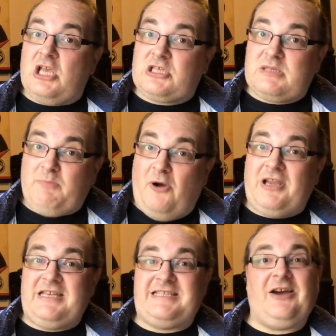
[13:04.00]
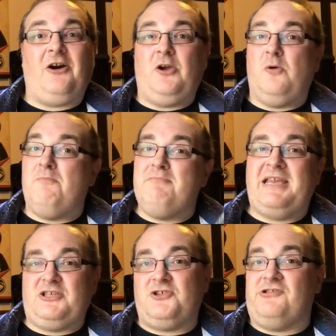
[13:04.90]
spine title,
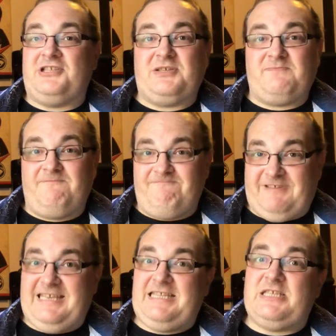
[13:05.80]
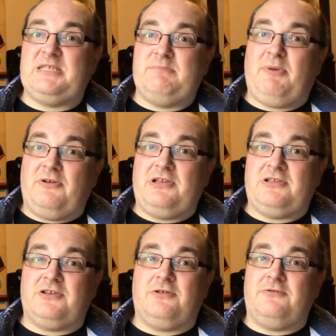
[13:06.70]
make sure it's a fucking spine
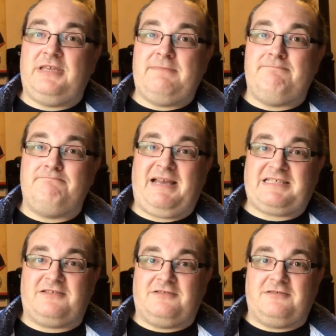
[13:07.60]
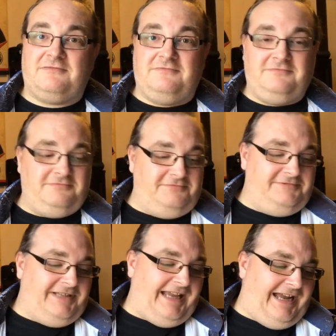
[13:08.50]
title, you bastards.
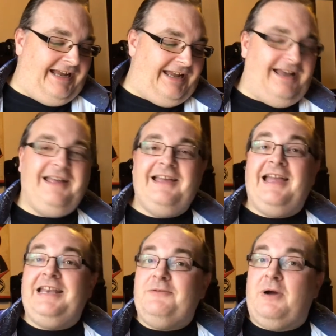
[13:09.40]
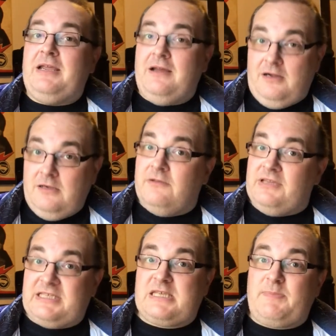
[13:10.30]
Anyway,
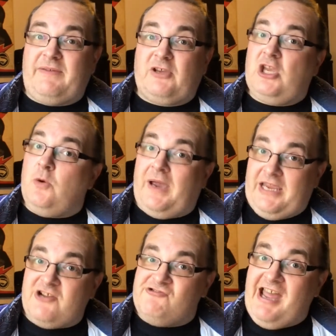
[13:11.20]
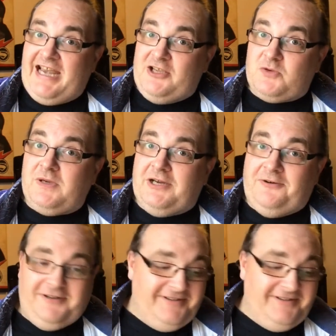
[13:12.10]
this is a bit of a QA and a rant as well.